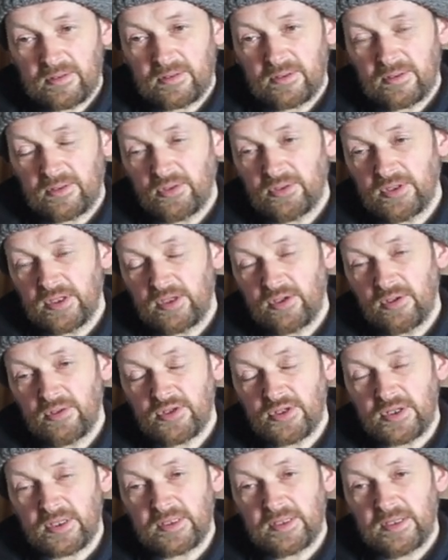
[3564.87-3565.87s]
County
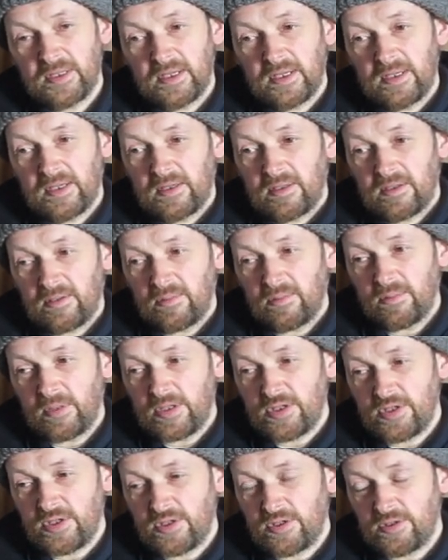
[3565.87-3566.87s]
Council
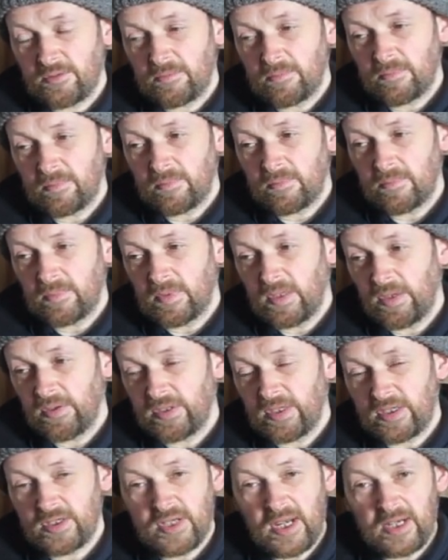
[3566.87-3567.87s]
was not
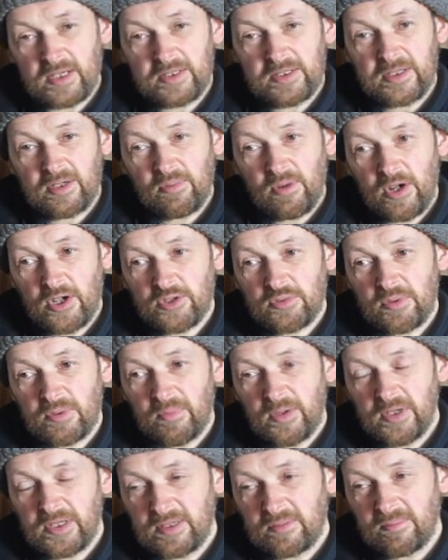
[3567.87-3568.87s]
exactly awash with
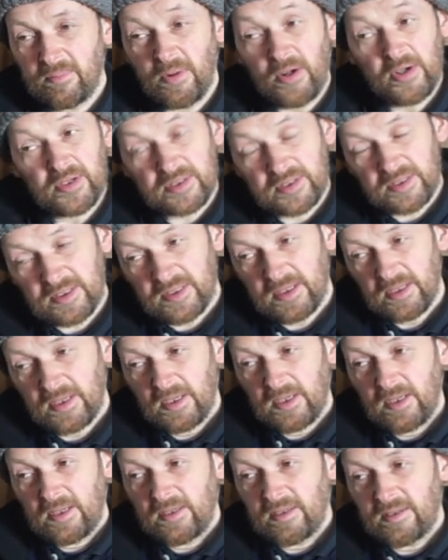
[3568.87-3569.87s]
money, but
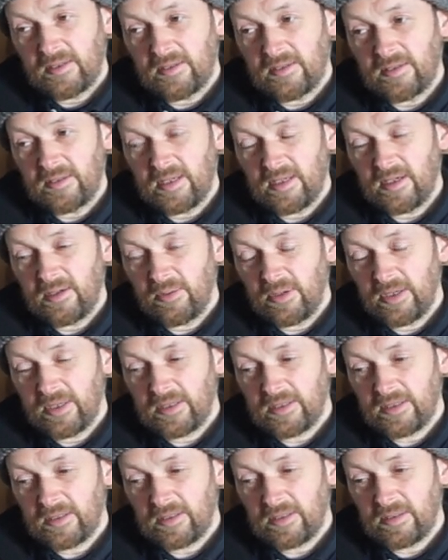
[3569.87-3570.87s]
they were
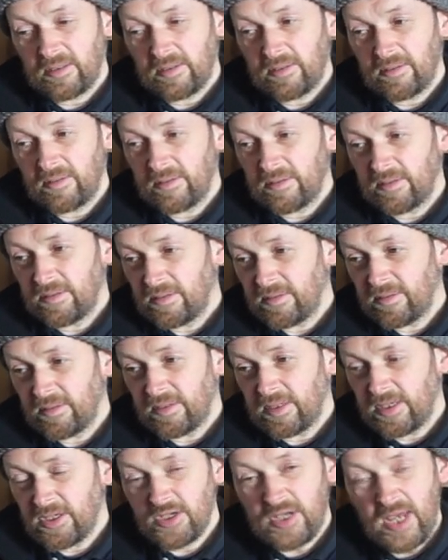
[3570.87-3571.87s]

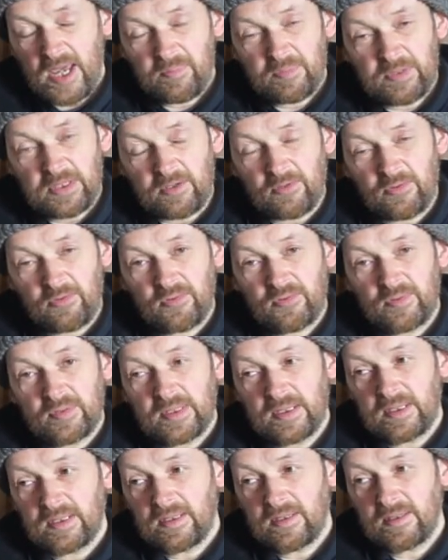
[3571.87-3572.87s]
receptive.
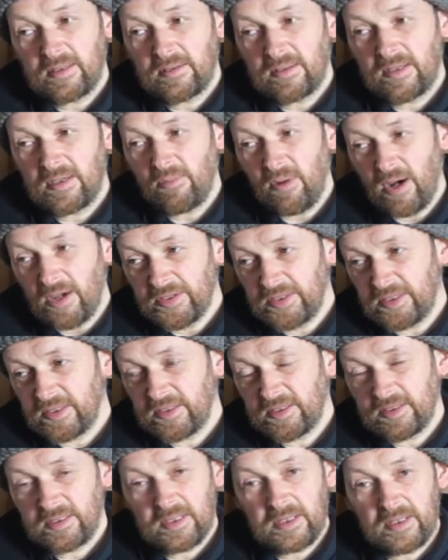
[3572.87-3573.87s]
They they wanted
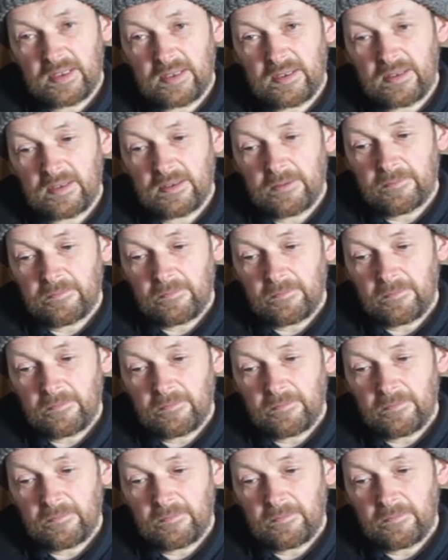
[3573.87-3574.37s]
to